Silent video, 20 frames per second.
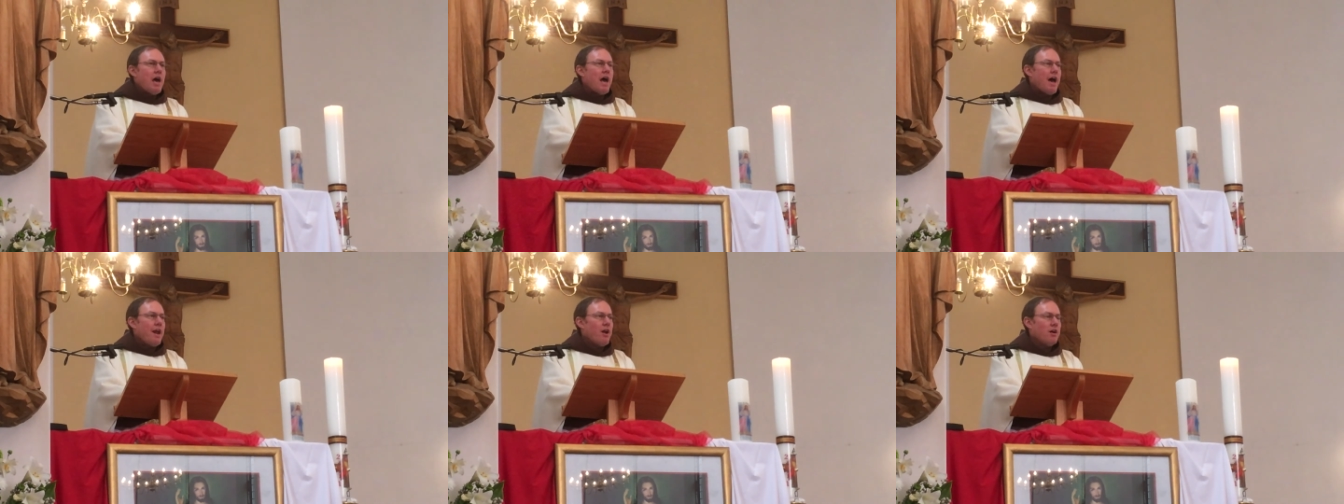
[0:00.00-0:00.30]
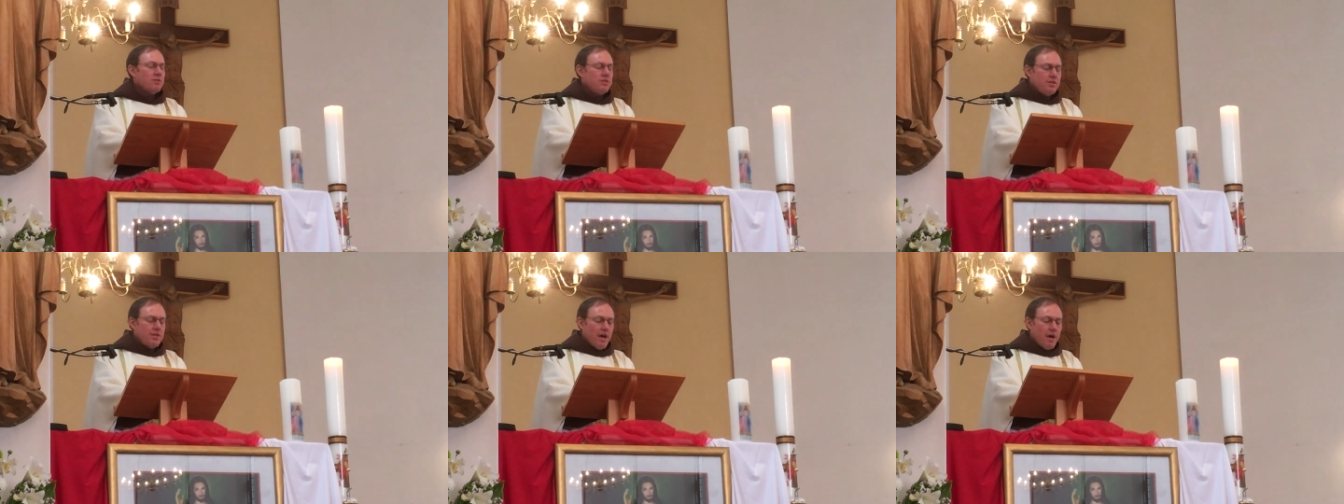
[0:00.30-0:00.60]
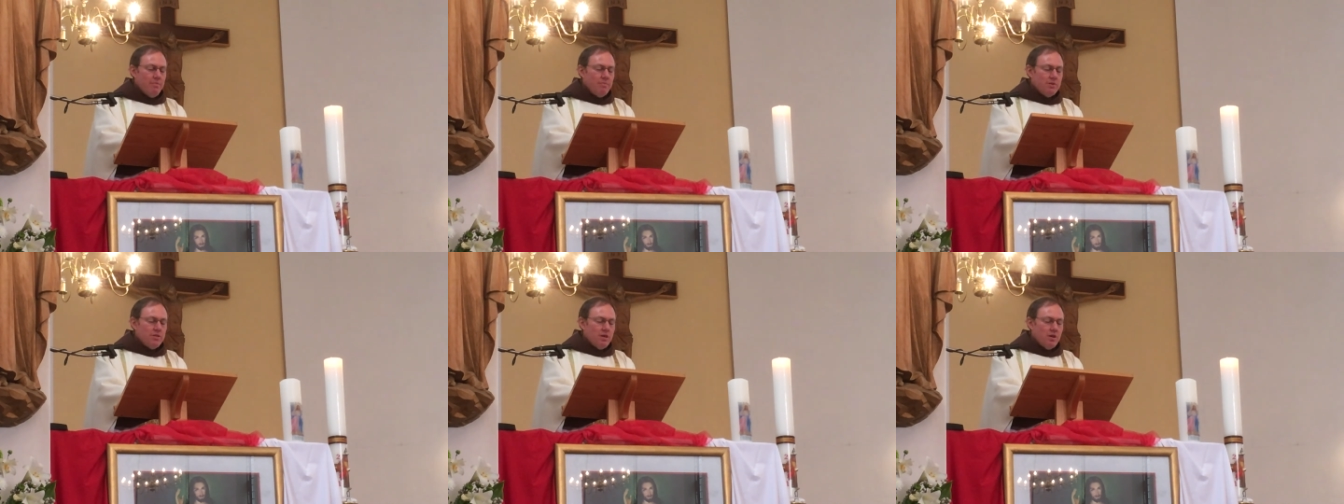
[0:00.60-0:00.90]
and are
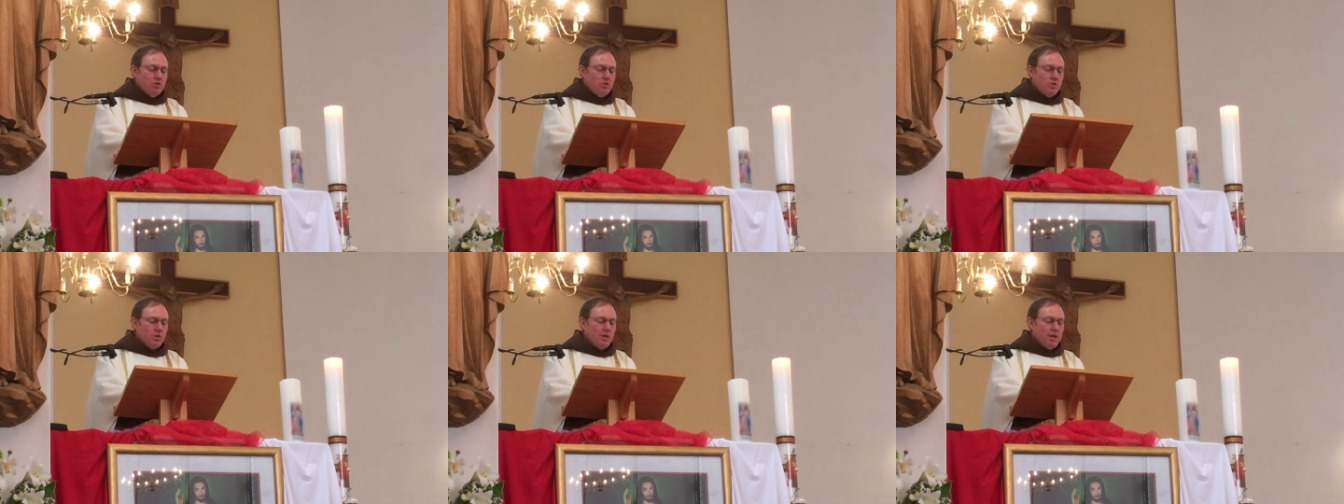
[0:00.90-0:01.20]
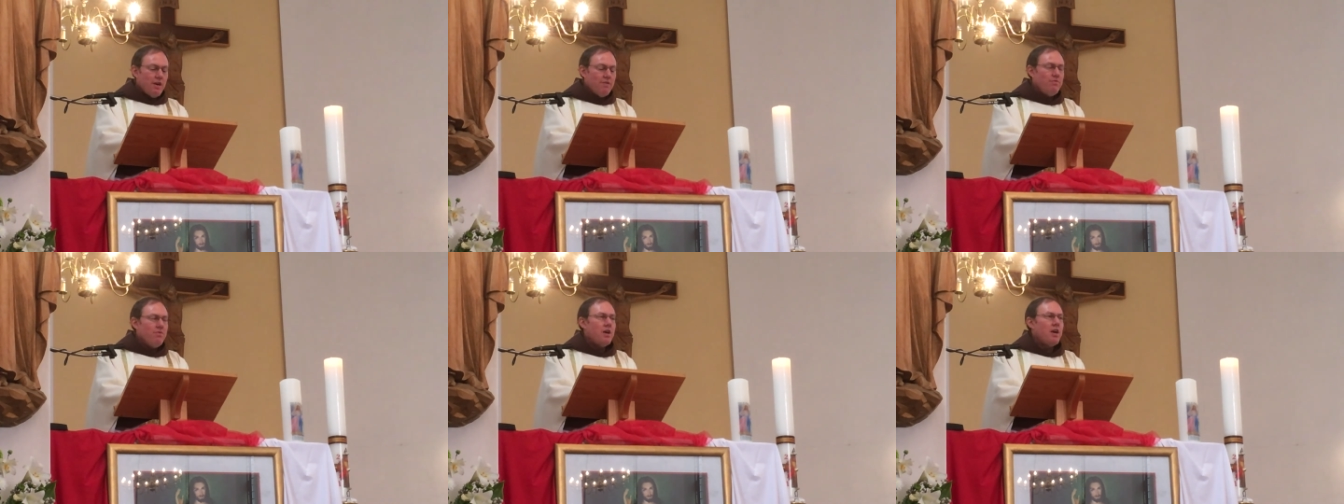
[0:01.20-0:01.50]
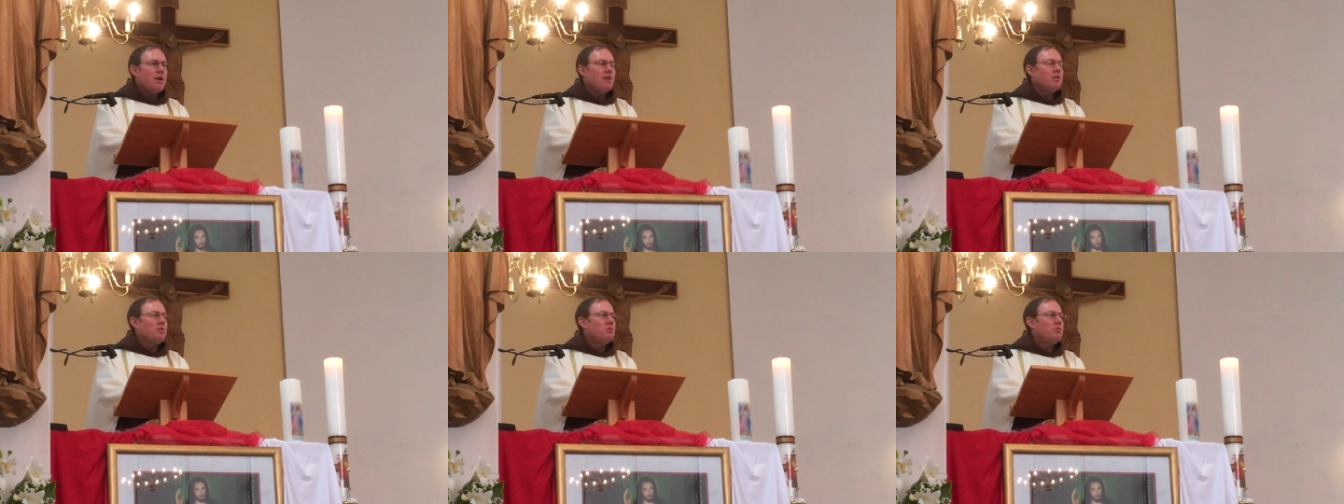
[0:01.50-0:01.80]
tempted to give
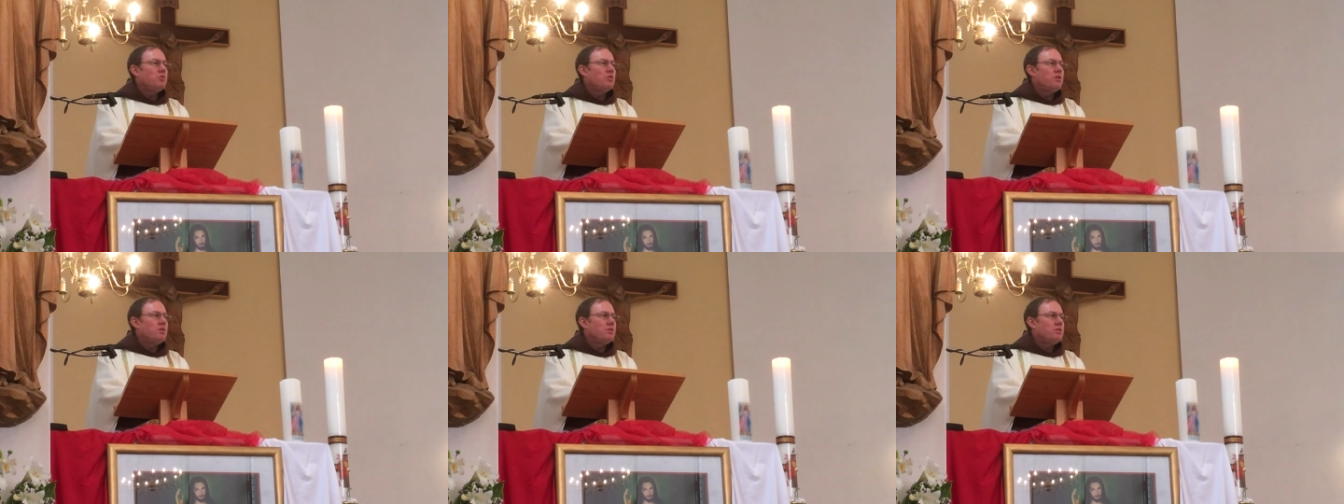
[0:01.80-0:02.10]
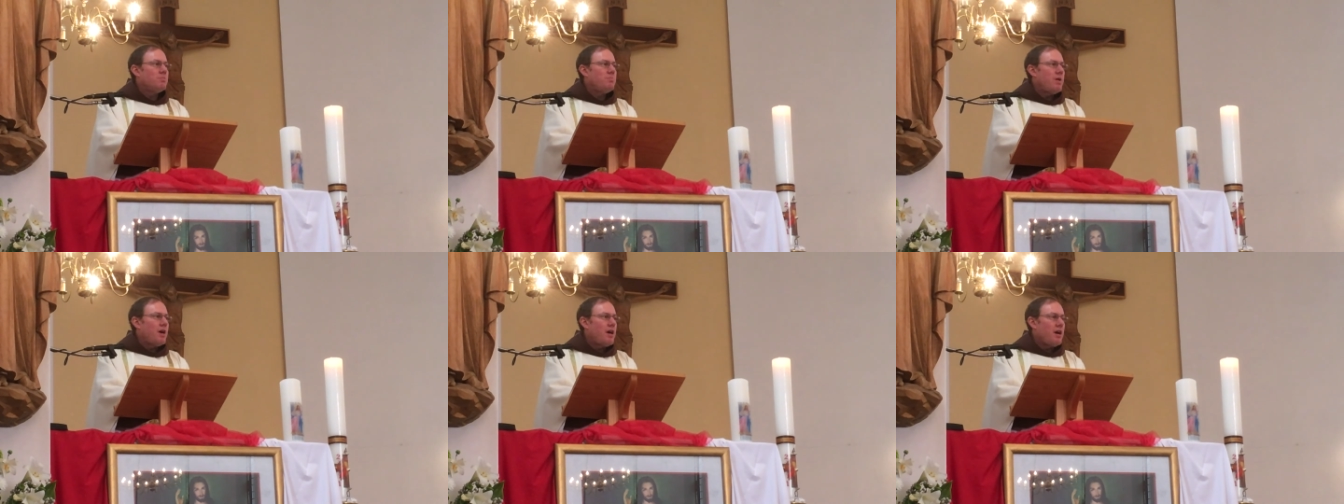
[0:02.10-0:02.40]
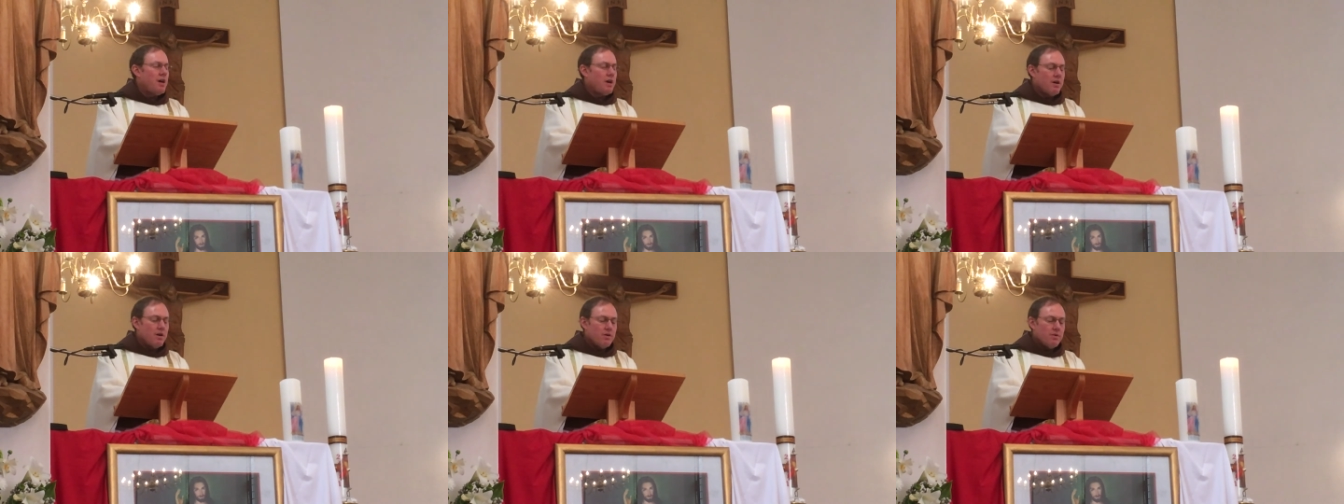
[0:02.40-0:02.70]
in to
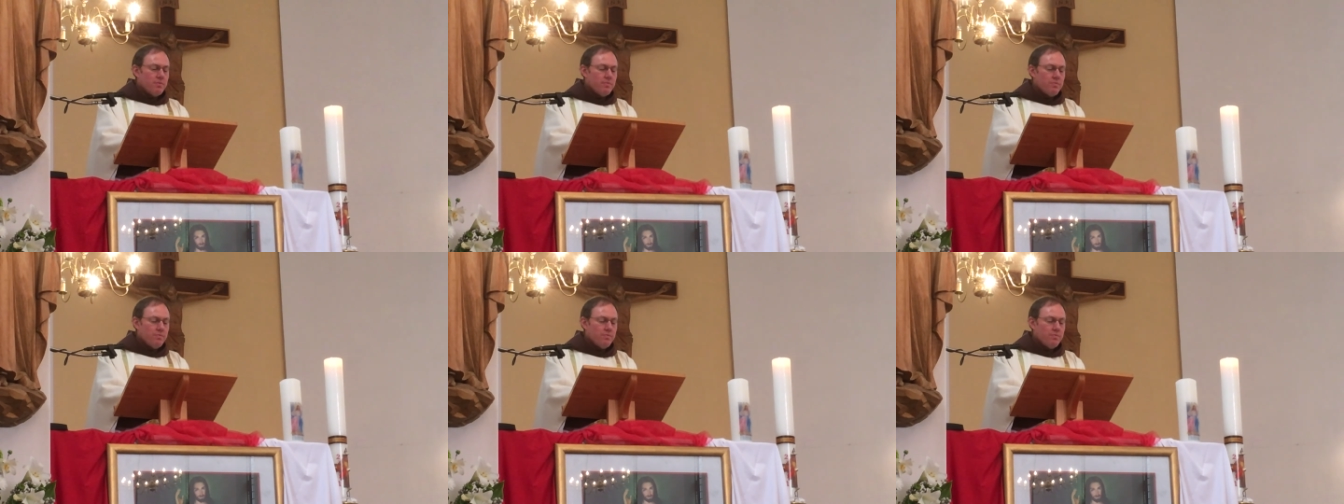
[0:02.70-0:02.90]
despair.